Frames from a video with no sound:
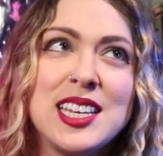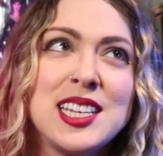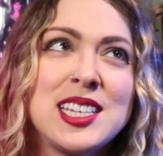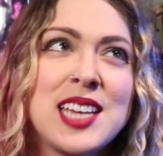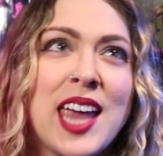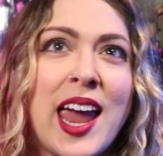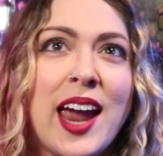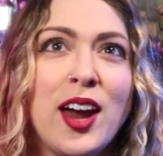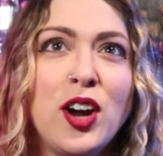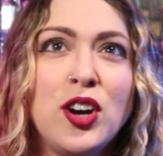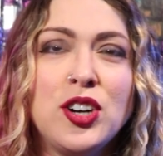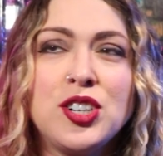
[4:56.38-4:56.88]
this
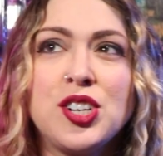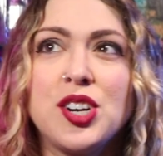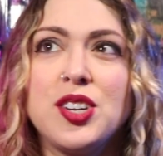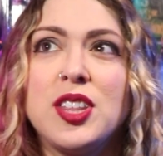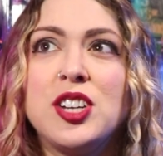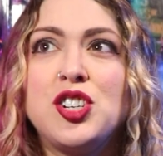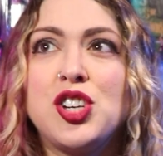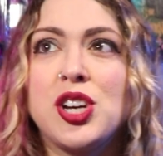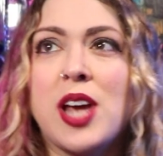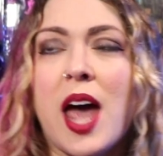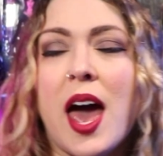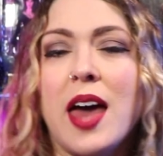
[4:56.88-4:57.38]
character
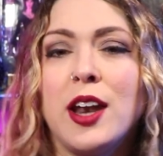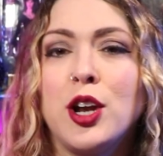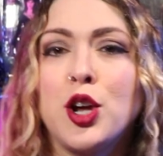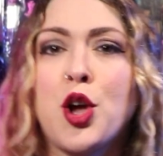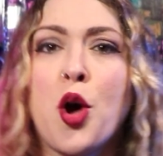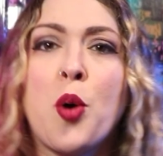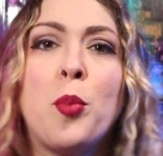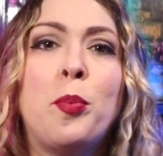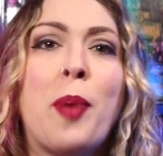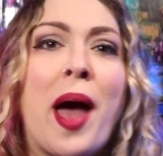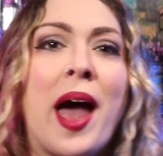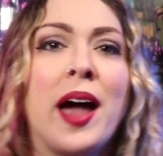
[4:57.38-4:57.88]
that you kind of
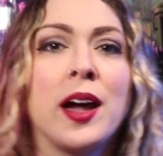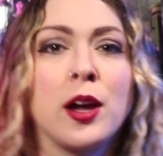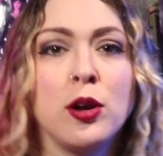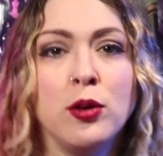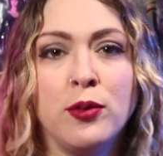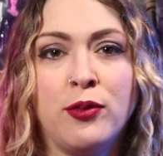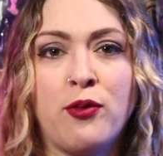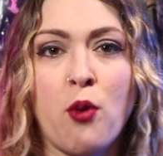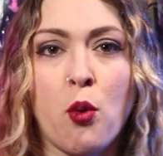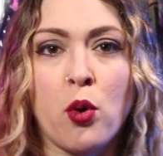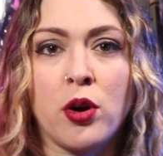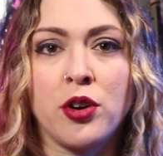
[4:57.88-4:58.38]
go back
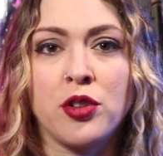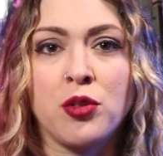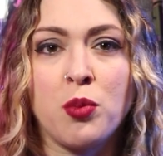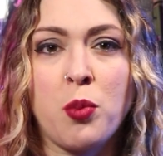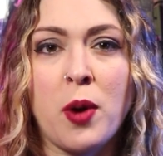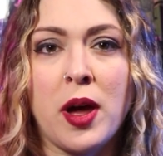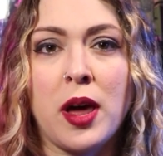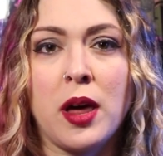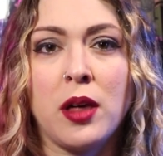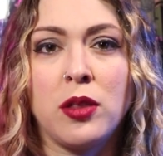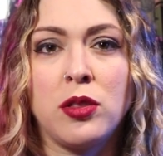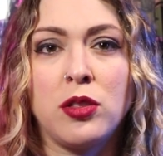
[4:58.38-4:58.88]
and forth
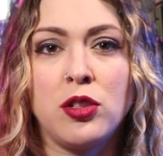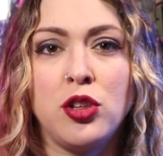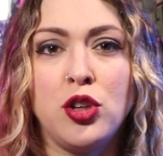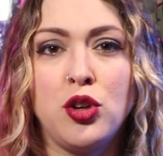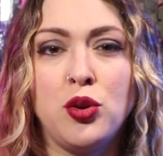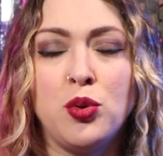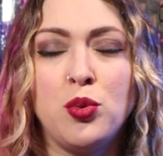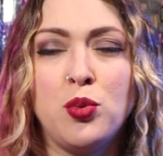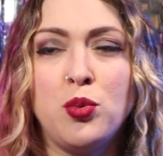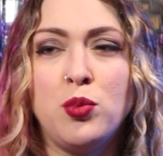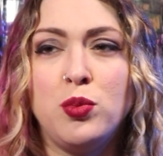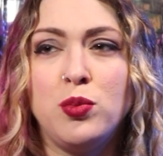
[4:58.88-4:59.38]
with.
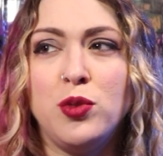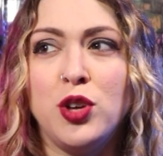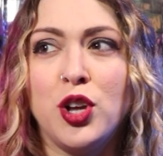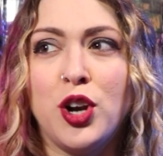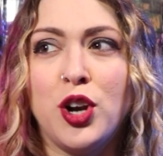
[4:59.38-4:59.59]
You